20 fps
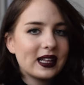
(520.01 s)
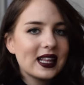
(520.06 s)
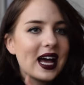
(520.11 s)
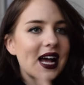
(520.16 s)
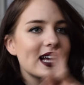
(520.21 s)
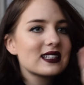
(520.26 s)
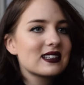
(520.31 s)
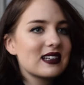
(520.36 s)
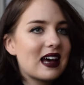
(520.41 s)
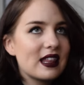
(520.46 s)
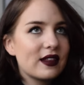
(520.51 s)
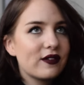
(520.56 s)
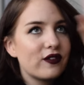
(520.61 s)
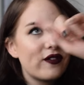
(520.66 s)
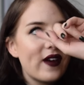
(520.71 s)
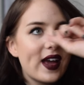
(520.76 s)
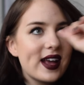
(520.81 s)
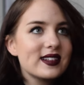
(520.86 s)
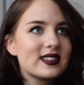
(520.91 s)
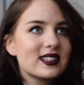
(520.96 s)
That is like
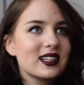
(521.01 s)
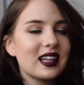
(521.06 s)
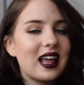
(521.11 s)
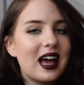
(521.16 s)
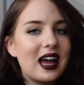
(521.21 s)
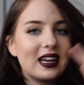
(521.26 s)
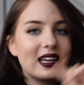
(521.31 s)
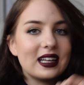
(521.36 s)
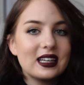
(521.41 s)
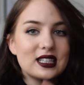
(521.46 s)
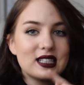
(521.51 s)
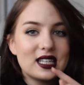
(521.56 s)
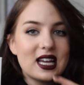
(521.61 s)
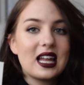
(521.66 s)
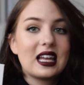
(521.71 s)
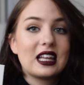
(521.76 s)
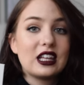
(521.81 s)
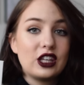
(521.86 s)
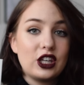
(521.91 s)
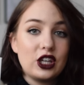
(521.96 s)
the fates aligning and
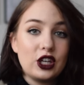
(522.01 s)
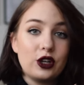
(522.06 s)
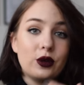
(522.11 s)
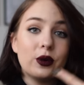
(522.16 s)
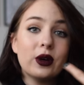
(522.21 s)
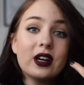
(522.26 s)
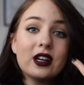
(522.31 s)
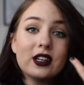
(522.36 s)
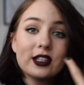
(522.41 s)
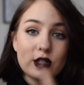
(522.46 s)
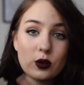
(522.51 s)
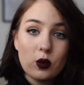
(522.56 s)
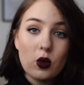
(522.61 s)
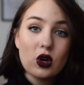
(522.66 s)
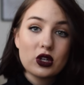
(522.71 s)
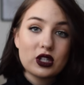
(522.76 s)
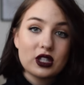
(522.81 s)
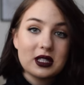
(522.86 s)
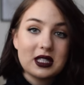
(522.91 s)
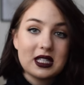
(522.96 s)
telling you to
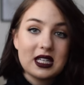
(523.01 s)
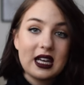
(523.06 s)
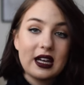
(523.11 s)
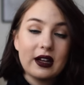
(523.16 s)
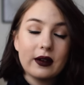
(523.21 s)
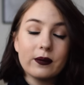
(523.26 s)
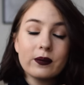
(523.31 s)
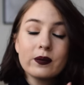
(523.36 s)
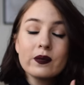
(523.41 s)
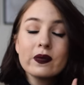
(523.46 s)
watch the till